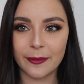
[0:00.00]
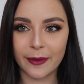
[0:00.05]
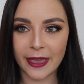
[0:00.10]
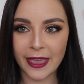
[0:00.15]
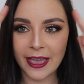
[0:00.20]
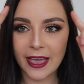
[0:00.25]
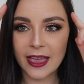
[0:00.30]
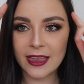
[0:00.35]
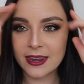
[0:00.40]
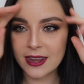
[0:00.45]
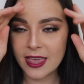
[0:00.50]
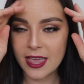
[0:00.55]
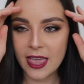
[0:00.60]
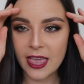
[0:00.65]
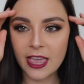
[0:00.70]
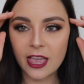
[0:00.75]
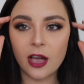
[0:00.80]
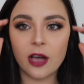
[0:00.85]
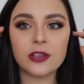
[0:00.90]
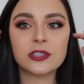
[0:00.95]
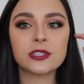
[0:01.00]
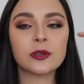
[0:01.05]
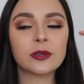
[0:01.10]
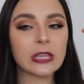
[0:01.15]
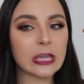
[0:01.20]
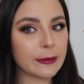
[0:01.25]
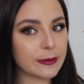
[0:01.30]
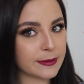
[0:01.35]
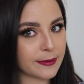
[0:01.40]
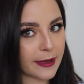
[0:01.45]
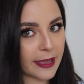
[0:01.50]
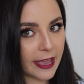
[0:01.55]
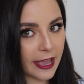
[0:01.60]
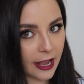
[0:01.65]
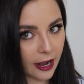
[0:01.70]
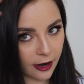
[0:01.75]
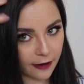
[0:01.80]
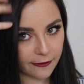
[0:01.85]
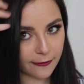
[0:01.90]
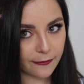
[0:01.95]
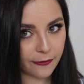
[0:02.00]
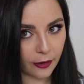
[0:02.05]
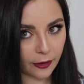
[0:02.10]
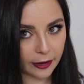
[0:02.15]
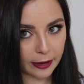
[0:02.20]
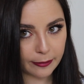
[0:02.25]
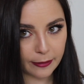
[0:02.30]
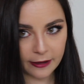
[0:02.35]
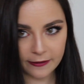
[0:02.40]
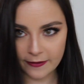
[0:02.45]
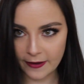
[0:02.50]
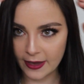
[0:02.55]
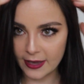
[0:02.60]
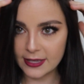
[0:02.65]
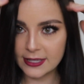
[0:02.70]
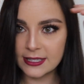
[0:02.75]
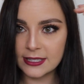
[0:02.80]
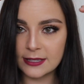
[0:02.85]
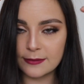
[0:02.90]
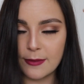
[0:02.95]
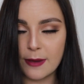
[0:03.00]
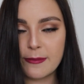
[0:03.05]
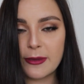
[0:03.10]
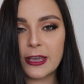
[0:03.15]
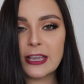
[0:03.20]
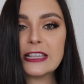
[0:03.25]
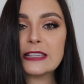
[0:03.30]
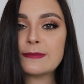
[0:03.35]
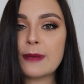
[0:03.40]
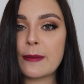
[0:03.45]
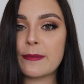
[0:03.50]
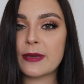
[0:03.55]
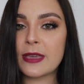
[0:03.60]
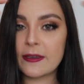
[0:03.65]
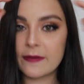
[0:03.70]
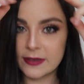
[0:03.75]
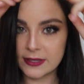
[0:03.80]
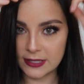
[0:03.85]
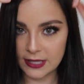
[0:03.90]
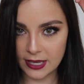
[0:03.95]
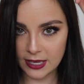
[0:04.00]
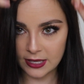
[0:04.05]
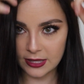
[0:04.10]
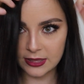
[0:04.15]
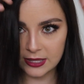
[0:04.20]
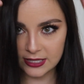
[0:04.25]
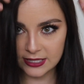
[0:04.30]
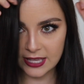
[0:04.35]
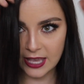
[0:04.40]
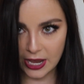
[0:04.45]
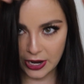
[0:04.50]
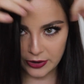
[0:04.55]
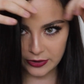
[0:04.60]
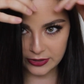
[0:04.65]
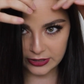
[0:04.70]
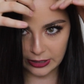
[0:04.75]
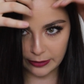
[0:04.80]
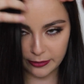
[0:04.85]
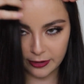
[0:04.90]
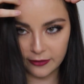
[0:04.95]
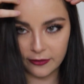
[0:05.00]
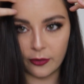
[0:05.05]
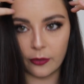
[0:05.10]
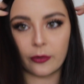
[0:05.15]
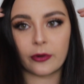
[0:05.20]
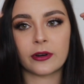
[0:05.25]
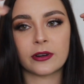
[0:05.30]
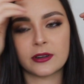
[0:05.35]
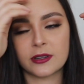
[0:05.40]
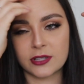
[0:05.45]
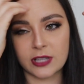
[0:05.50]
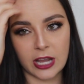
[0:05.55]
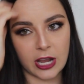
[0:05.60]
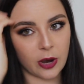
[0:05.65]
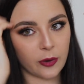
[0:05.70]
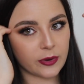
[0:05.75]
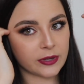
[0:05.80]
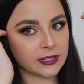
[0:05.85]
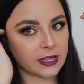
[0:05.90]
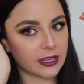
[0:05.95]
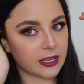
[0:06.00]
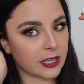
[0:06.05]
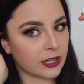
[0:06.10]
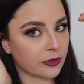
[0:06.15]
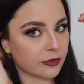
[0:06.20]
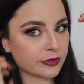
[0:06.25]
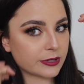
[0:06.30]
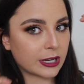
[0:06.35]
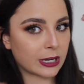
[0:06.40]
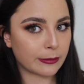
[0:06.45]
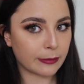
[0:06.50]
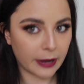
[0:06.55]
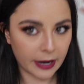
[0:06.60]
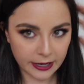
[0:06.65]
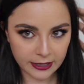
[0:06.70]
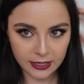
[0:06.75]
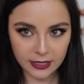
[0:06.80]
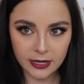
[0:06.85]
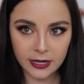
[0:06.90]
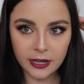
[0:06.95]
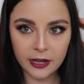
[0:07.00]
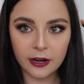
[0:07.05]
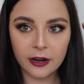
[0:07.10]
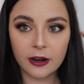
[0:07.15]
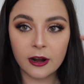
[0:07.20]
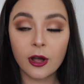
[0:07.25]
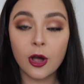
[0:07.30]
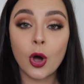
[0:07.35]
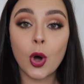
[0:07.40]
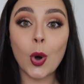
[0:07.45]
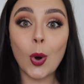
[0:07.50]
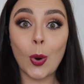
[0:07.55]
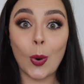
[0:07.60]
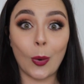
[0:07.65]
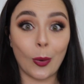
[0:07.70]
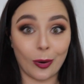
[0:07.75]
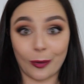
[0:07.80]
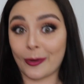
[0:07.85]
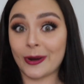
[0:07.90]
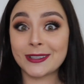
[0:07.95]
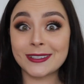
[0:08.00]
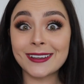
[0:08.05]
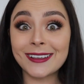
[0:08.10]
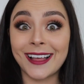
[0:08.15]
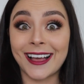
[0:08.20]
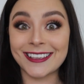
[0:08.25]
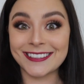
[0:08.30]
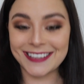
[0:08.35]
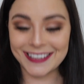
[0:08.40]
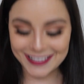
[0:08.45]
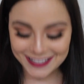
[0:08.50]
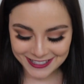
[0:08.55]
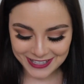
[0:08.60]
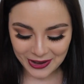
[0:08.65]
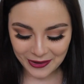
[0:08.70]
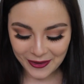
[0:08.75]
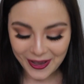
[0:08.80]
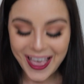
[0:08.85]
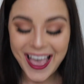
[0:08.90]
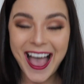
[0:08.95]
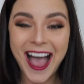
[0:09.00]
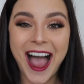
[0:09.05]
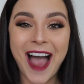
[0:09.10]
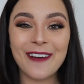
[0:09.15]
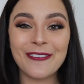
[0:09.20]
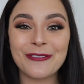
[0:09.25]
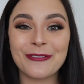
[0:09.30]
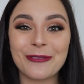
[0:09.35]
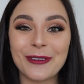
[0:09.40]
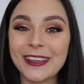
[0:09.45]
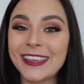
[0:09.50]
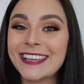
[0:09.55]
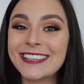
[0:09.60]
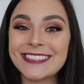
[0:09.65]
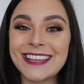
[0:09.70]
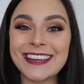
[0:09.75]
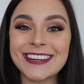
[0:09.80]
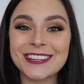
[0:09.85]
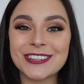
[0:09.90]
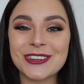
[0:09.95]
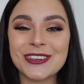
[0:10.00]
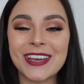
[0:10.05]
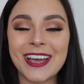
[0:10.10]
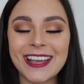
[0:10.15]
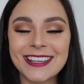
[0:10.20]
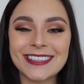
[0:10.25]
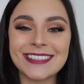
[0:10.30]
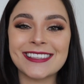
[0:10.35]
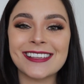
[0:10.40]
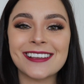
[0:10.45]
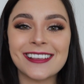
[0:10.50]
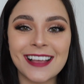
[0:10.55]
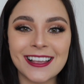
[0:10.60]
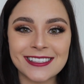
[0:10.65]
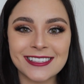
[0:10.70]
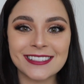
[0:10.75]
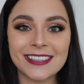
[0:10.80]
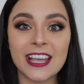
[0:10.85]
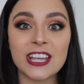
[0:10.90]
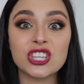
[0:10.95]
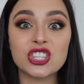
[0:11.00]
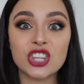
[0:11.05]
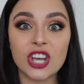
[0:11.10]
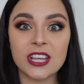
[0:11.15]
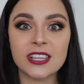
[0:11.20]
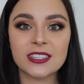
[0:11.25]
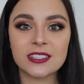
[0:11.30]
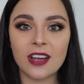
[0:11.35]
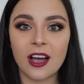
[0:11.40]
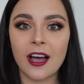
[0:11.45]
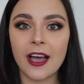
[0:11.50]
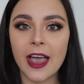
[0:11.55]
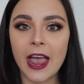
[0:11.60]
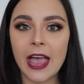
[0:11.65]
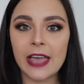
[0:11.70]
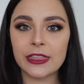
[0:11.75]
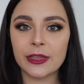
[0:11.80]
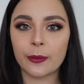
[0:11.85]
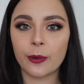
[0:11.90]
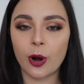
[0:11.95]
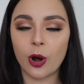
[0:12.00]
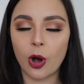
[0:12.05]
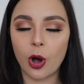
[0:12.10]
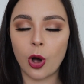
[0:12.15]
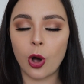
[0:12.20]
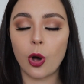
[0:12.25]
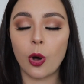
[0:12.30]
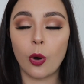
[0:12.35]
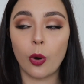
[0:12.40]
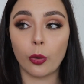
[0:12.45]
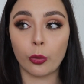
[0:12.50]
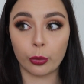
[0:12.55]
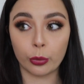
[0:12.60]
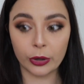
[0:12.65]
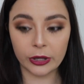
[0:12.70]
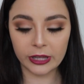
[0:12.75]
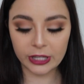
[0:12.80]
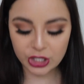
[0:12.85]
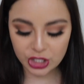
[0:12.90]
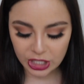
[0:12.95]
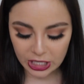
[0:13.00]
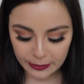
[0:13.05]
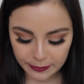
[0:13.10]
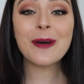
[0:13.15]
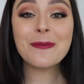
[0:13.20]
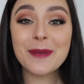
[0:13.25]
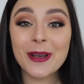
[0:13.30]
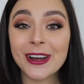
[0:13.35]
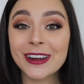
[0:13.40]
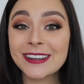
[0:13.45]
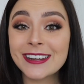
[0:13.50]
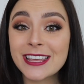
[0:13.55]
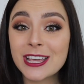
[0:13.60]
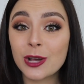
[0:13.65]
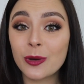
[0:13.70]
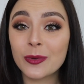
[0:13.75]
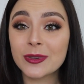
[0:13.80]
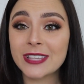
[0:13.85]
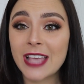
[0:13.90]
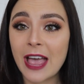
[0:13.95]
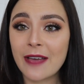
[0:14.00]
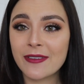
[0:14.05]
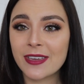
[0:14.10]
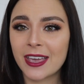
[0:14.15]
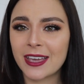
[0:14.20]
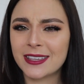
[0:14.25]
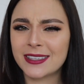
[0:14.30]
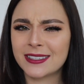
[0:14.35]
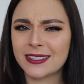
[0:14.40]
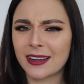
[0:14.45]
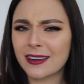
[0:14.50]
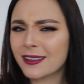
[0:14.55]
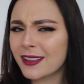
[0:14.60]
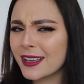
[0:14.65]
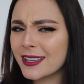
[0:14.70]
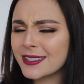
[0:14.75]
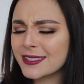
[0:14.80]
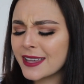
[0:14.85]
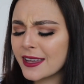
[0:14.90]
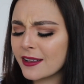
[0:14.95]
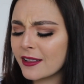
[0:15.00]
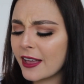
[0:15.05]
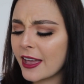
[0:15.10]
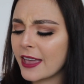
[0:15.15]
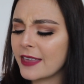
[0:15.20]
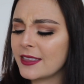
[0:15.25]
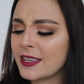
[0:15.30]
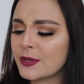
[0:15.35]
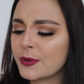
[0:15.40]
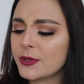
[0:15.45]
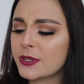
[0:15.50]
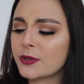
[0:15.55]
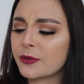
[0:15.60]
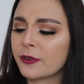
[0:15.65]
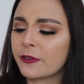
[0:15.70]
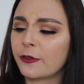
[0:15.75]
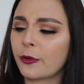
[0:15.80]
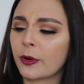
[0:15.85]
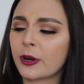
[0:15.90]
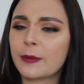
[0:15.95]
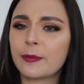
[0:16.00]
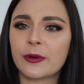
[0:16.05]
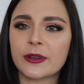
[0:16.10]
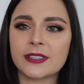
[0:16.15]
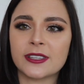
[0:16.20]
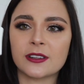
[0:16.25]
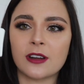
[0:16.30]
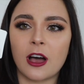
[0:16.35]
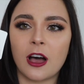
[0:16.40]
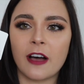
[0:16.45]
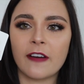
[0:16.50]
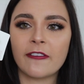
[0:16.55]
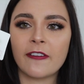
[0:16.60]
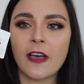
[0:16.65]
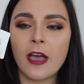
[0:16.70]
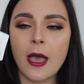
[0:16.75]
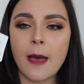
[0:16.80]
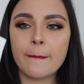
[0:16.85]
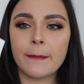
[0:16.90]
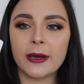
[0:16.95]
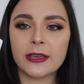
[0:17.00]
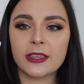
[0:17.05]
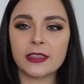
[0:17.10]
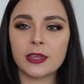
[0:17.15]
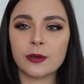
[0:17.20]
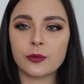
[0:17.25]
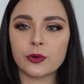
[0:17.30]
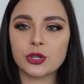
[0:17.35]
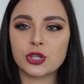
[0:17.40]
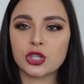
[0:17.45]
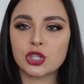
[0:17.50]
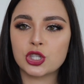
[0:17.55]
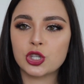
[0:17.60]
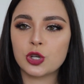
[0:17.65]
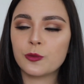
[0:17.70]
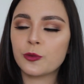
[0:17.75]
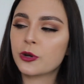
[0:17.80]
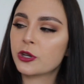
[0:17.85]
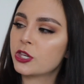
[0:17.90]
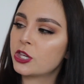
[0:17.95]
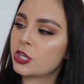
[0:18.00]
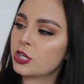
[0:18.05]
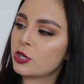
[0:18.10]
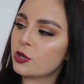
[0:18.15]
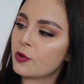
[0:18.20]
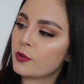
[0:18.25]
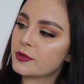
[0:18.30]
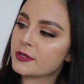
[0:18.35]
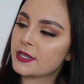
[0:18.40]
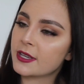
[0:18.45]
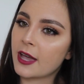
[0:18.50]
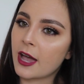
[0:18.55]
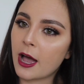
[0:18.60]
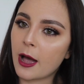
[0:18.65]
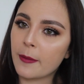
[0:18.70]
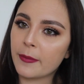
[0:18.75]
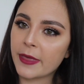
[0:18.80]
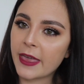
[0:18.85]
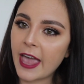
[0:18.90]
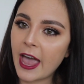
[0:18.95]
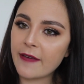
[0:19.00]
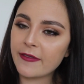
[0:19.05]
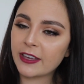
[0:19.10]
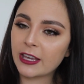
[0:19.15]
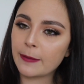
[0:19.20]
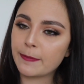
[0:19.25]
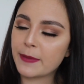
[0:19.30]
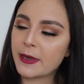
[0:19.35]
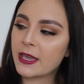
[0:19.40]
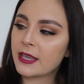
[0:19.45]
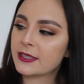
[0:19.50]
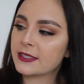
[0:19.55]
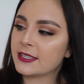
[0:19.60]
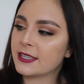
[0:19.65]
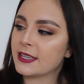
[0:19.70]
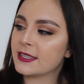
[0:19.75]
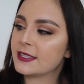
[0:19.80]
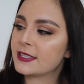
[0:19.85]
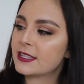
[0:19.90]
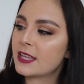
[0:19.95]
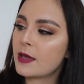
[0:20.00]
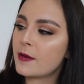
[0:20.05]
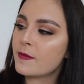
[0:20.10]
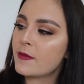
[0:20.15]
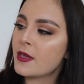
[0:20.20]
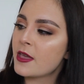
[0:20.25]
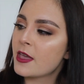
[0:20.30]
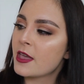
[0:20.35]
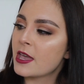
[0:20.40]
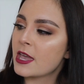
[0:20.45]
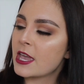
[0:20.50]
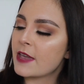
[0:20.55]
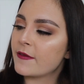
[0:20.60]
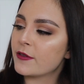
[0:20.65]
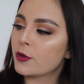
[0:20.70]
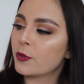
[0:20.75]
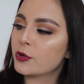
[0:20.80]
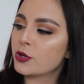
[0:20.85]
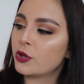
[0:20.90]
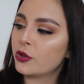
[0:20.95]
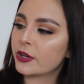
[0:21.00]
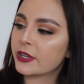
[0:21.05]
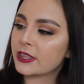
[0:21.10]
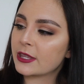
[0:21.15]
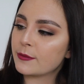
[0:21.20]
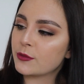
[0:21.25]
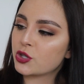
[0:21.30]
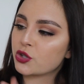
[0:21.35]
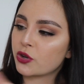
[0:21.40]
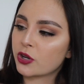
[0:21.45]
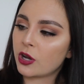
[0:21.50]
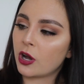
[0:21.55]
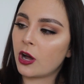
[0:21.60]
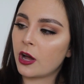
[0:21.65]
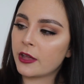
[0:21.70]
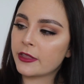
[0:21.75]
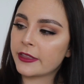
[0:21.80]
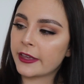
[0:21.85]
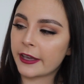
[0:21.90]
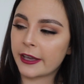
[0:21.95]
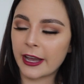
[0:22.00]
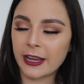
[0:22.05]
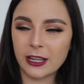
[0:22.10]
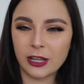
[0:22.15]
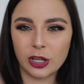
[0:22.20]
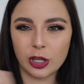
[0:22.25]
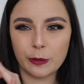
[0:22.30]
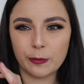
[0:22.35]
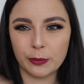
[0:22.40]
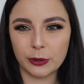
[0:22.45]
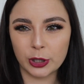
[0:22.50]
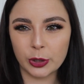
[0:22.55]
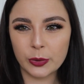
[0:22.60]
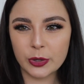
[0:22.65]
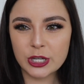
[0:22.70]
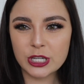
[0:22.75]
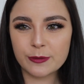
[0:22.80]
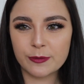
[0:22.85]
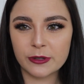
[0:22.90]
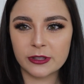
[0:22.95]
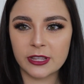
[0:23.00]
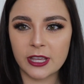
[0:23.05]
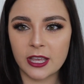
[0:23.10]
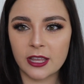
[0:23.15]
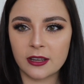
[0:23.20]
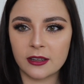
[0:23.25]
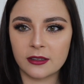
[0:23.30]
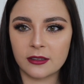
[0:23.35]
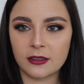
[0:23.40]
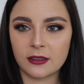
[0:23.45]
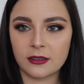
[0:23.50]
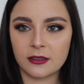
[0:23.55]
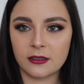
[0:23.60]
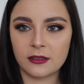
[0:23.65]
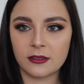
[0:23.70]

on my head. It also keeps my hair from falling in my face. My biggest pet peeve is like these hairs coming forward, so I always like either tuck them behind an ear or wear sunglasses. So I'm really excited to show you guys the sunglasses I just got, and they were all really cheap. American Eagle was having a sunglass sale, and these ones were 40% off, but I thought they were super cute. They have like a pink tint to them, even though when you look at them straight on they kind of look bluish, but then